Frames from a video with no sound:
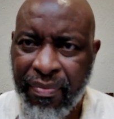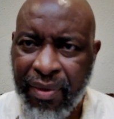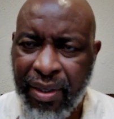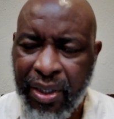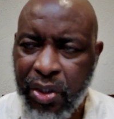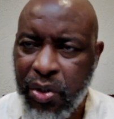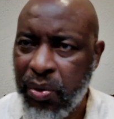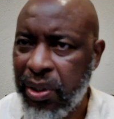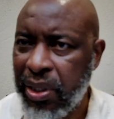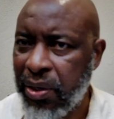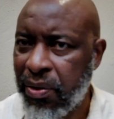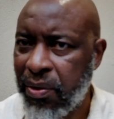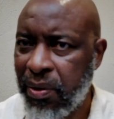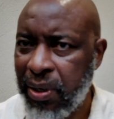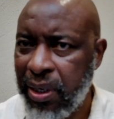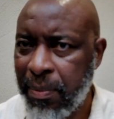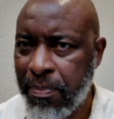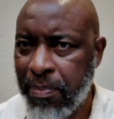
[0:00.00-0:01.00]
So they
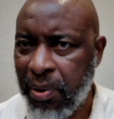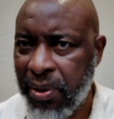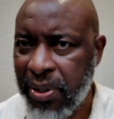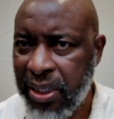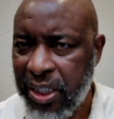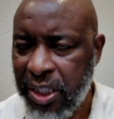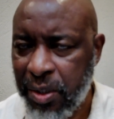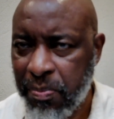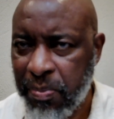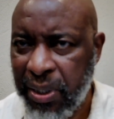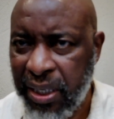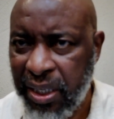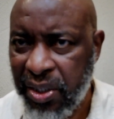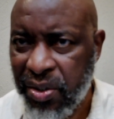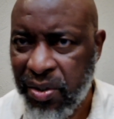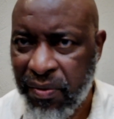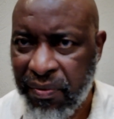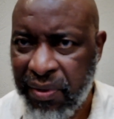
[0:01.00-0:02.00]
call upon the
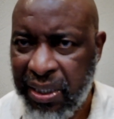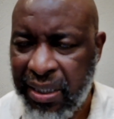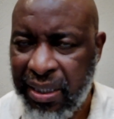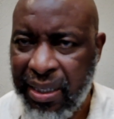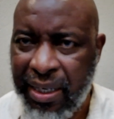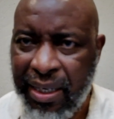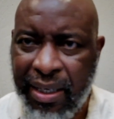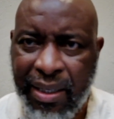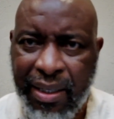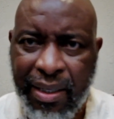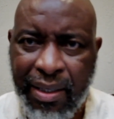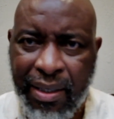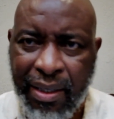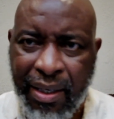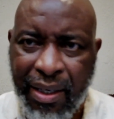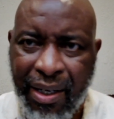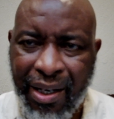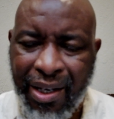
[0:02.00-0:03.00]
spirits of the dead
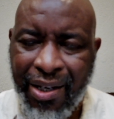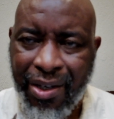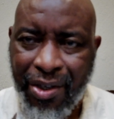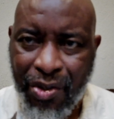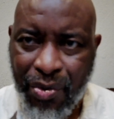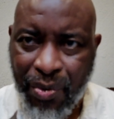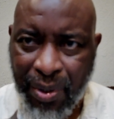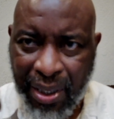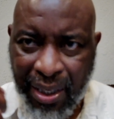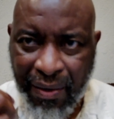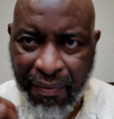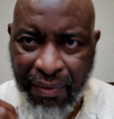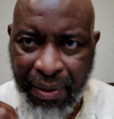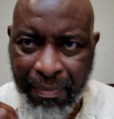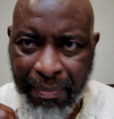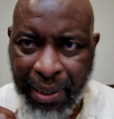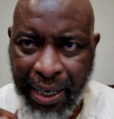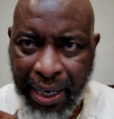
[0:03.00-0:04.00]
to give
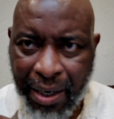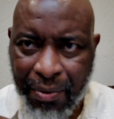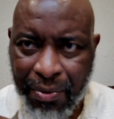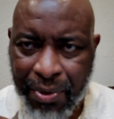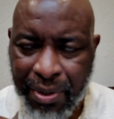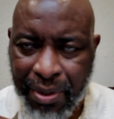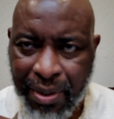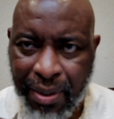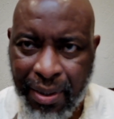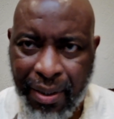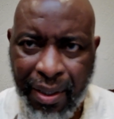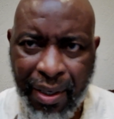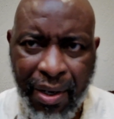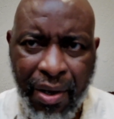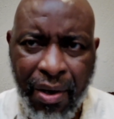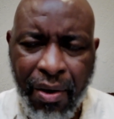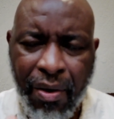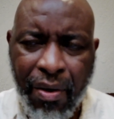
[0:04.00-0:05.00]
them counsel
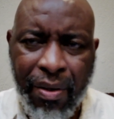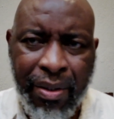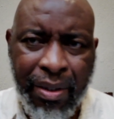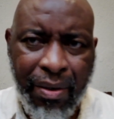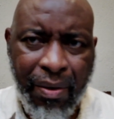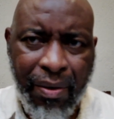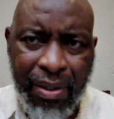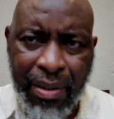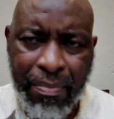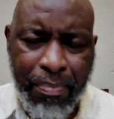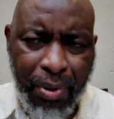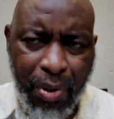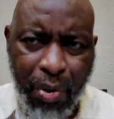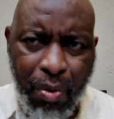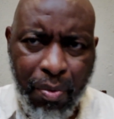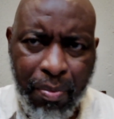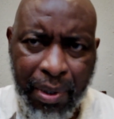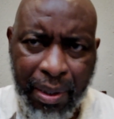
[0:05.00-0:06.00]
on the
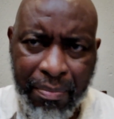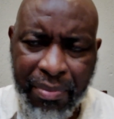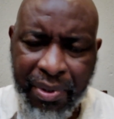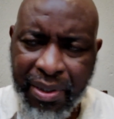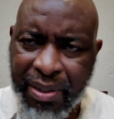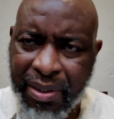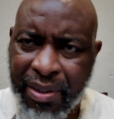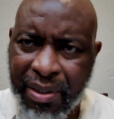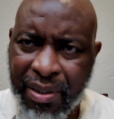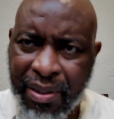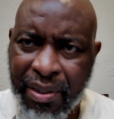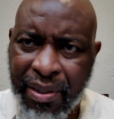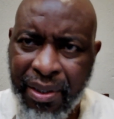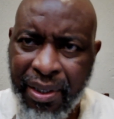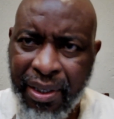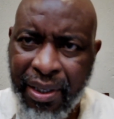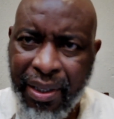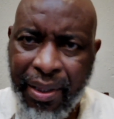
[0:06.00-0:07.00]
problems
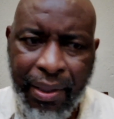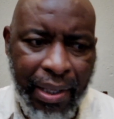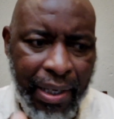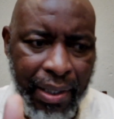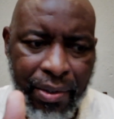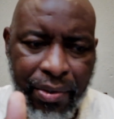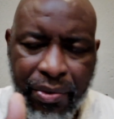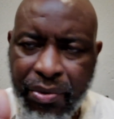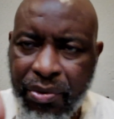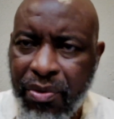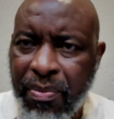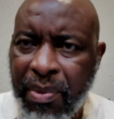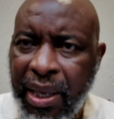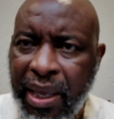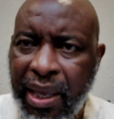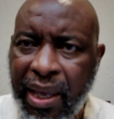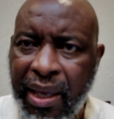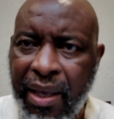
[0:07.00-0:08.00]
that you
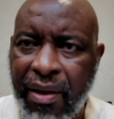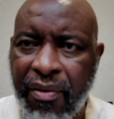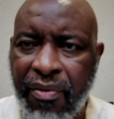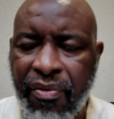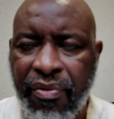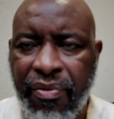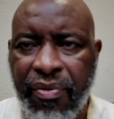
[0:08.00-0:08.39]
may have.